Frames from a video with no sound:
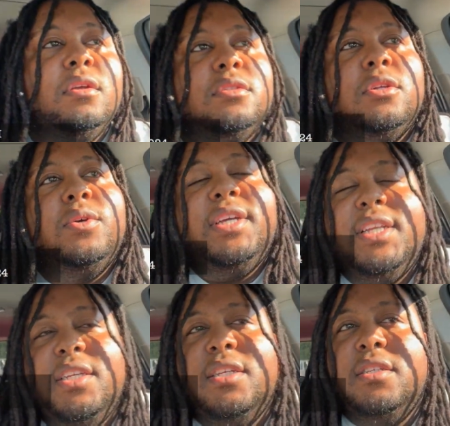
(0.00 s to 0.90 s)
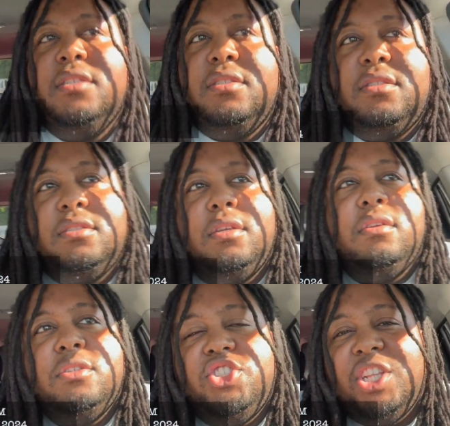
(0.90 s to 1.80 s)
So it is
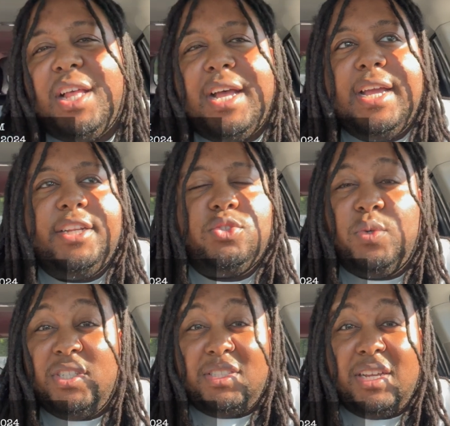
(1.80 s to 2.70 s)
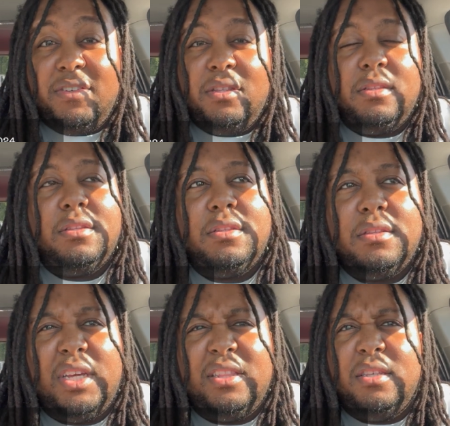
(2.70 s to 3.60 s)
July 27th,
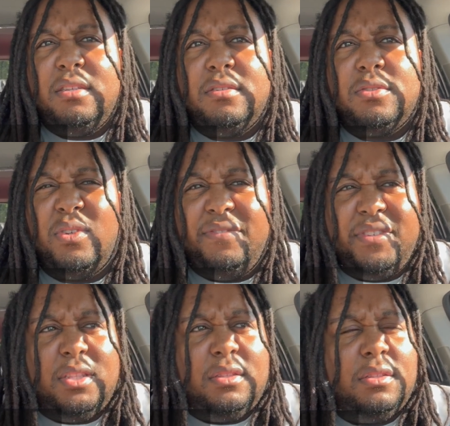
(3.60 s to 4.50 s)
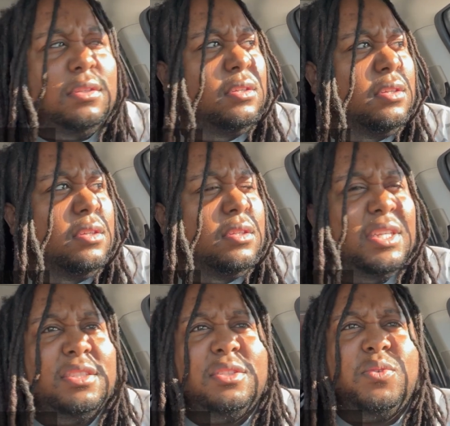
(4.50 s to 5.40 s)
I think, 25th. I
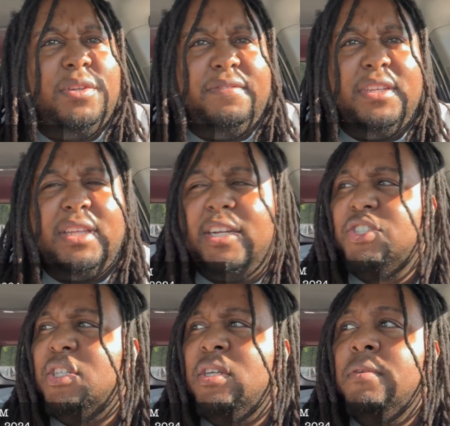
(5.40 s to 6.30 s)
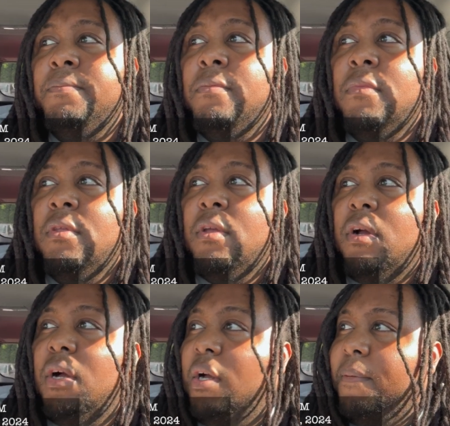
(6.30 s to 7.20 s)
think it's the 25th actually.
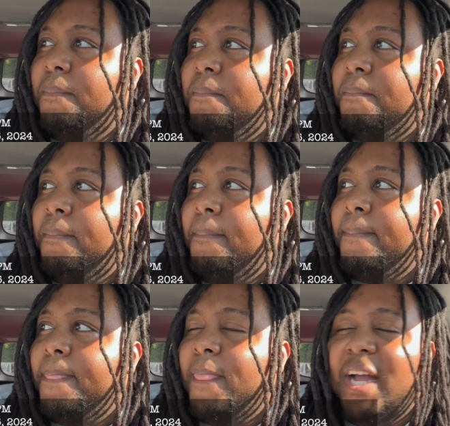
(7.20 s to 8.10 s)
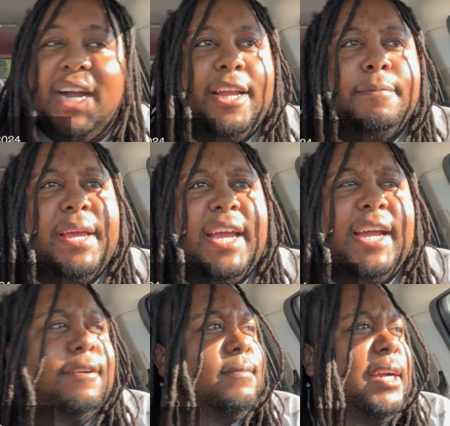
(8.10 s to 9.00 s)
Um, I am
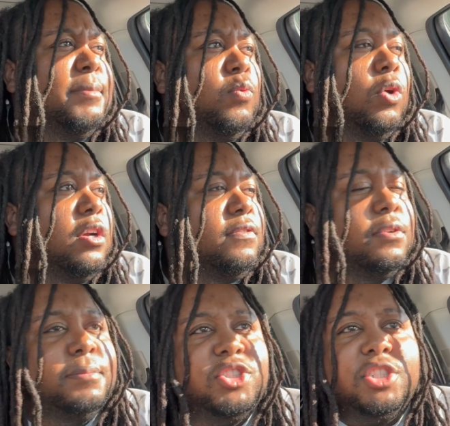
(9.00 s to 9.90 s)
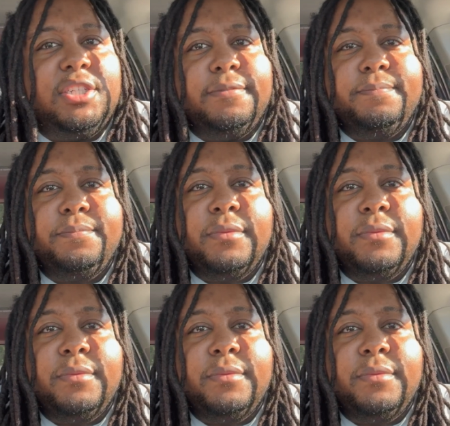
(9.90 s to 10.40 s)
at I'm in Waterford, Michigan,